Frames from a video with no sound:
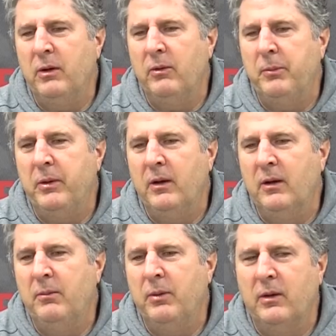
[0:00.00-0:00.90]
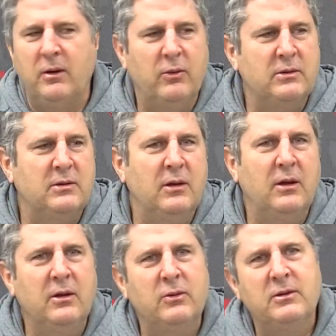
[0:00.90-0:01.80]
be repeated, but it was
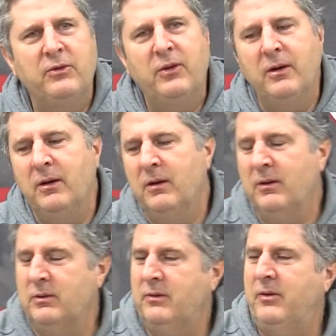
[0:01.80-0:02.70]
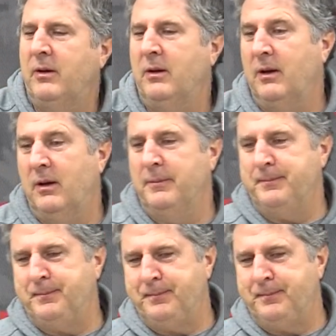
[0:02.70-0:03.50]
a fun time.